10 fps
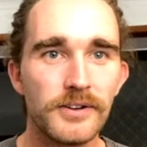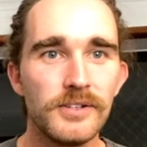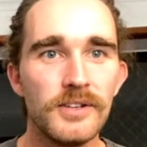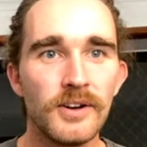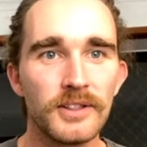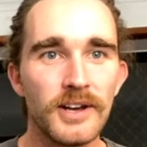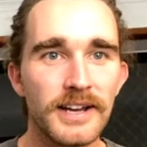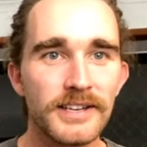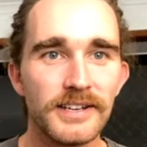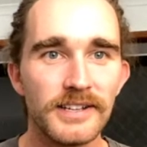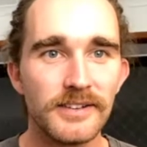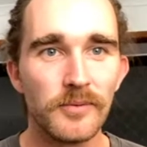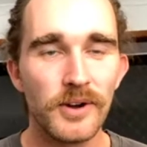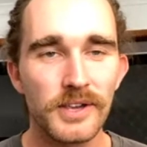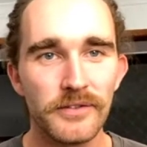How could you not like it
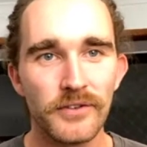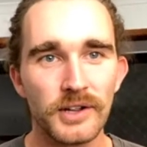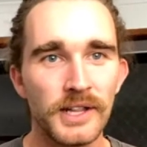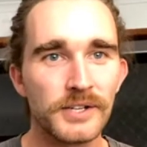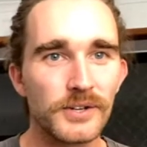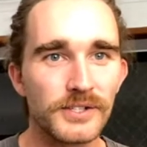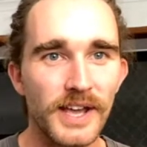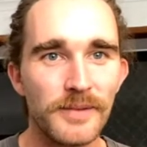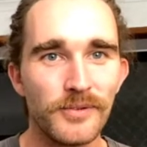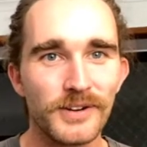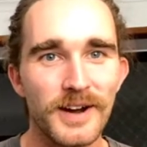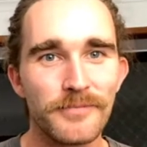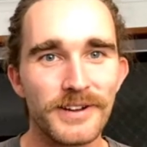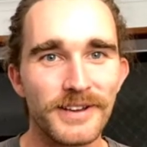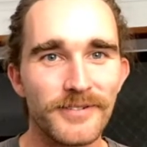working for an electric skateboard
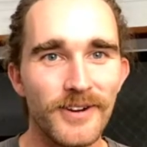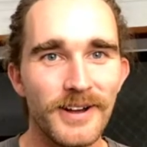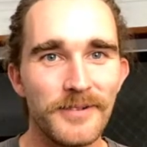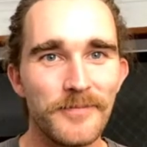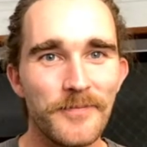company, right?